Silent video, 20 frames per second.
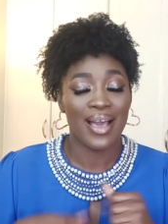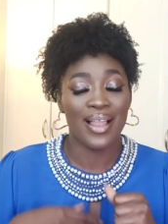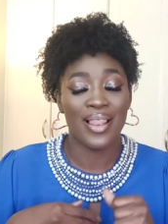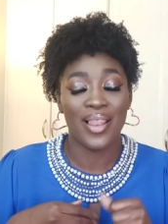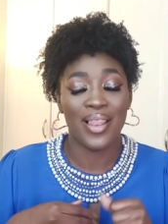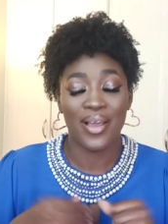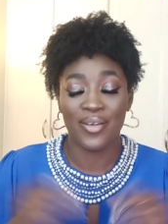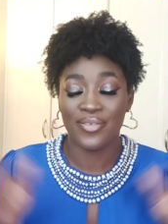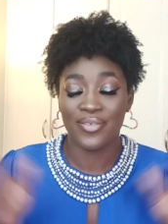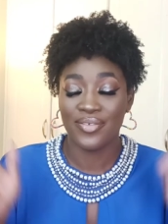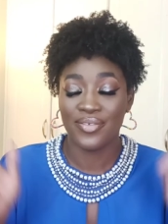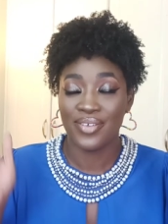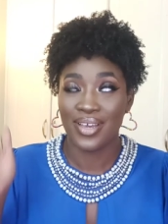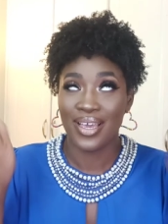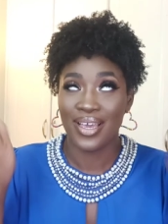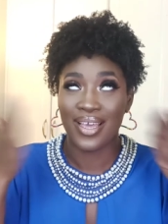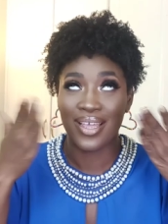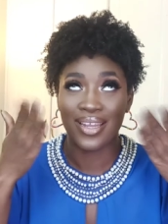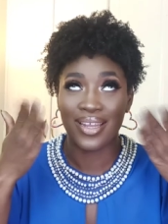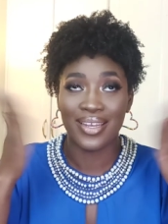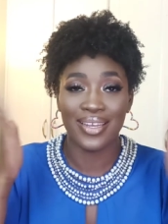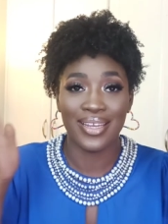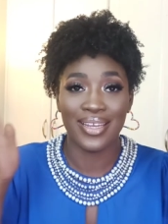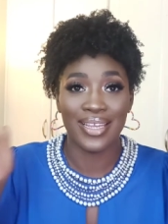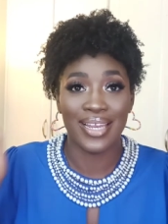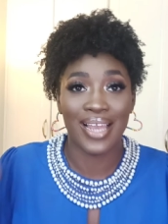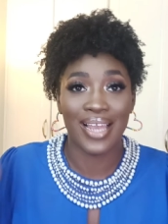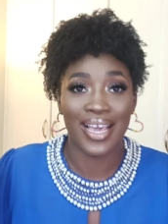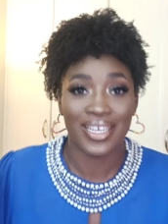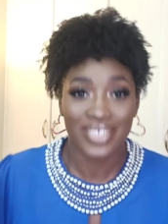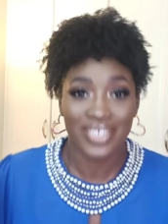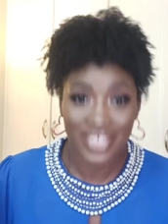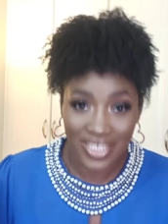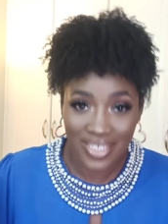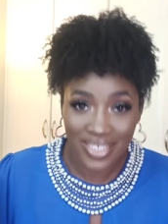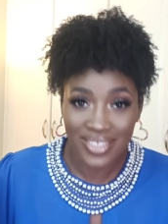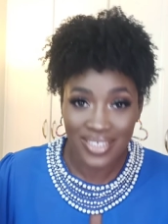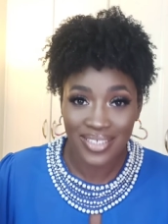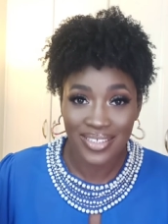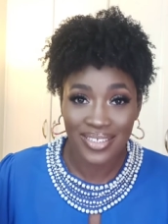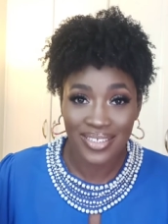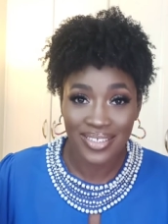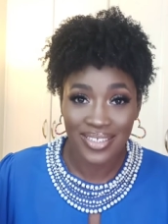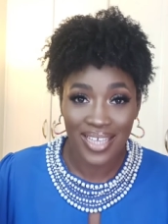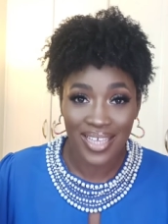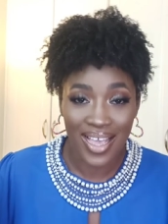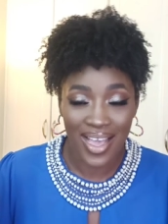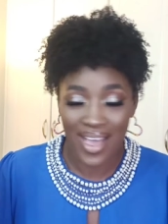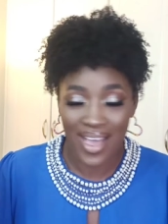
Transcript: I love the lashes.